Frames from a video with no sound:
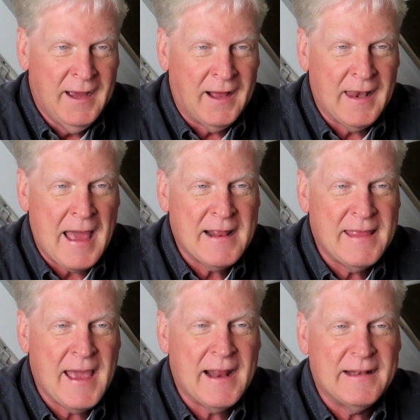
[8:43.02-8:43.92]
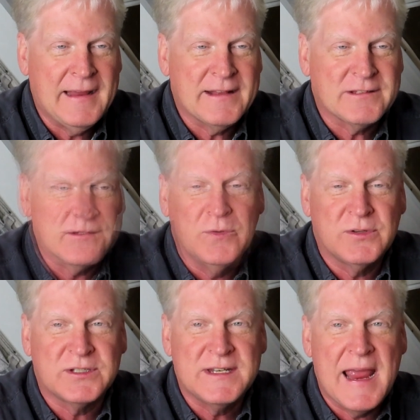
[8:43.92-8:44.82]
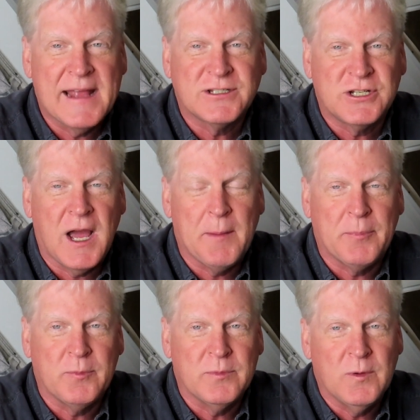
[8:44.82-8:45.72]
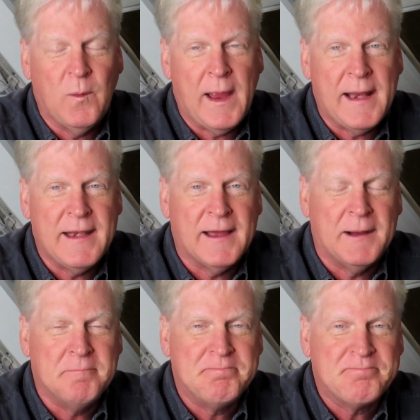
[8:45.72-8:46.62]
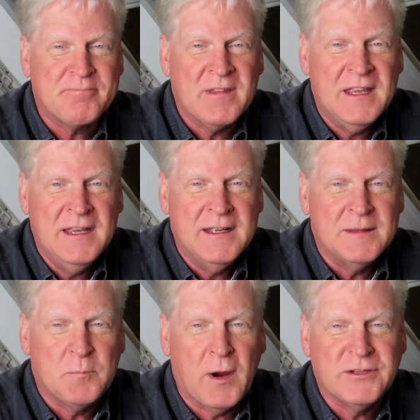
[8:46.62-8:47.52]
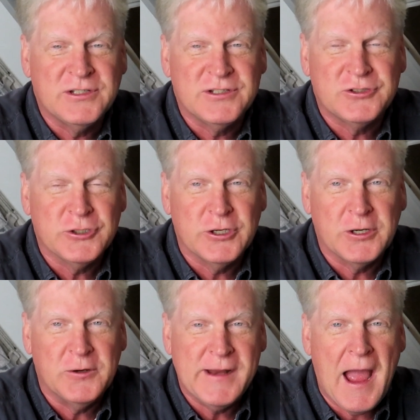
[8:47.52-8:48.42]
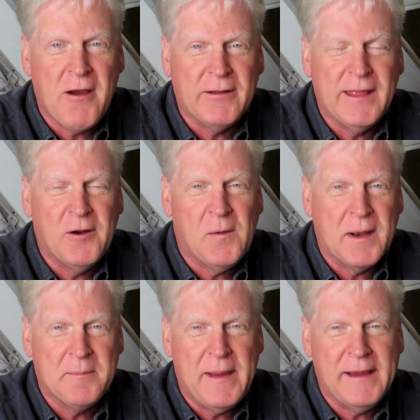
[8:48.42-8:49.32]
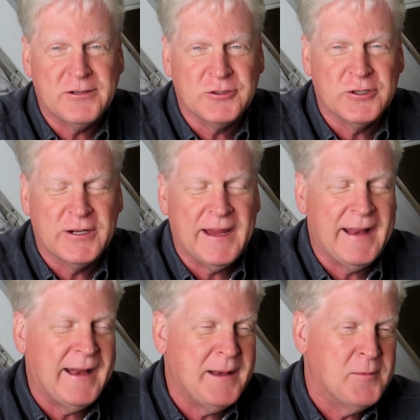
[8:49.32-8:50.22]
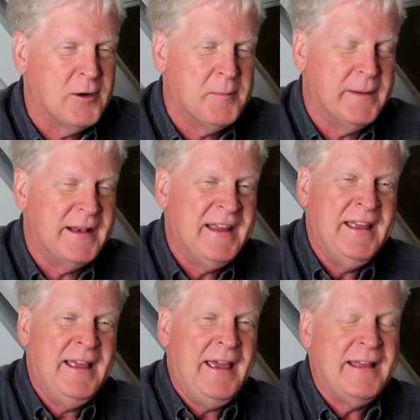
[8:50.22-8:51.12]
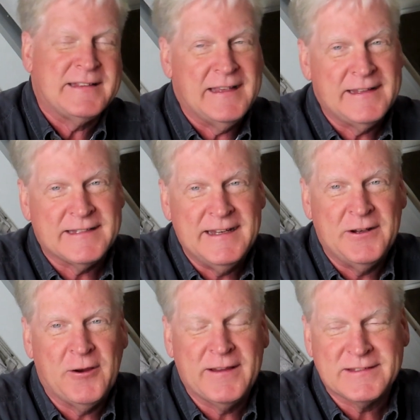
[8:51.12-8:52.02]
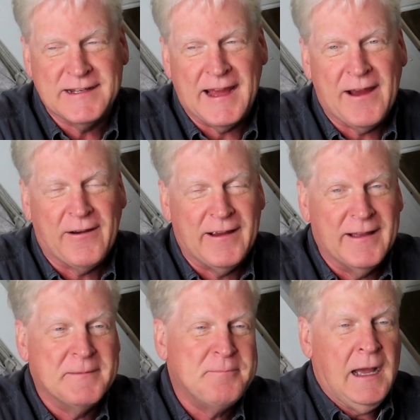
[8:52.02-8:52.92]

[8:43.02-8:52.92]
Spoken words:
a lot of that gets snatched up when prices of sugar go down and they don't want to make sugarcane anymore. But it's an interesting area.